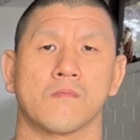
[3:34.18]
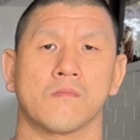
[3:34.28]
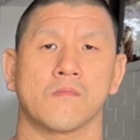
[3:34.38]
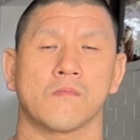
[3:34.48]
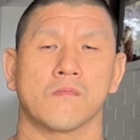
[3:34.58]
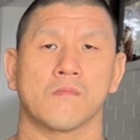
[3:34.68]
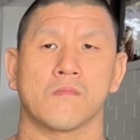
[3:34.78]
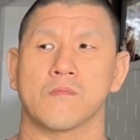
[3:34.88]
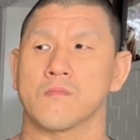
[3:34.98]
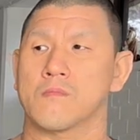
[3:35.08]

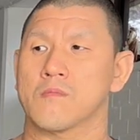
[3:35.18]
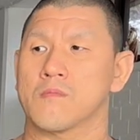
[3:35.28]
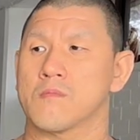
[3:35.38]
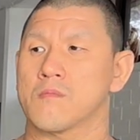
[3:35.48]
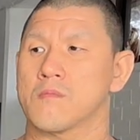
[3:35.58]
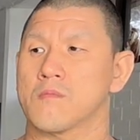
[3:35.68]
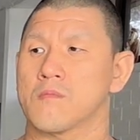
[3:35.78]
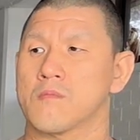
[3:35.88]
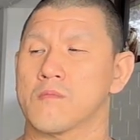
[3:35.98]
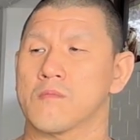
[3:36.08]

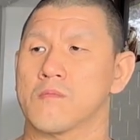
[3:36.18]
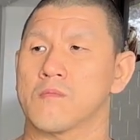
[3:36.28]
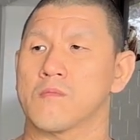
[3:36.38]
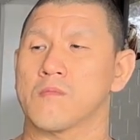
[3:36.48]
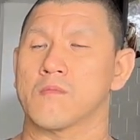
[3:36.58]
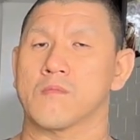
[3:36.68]
(not speaking)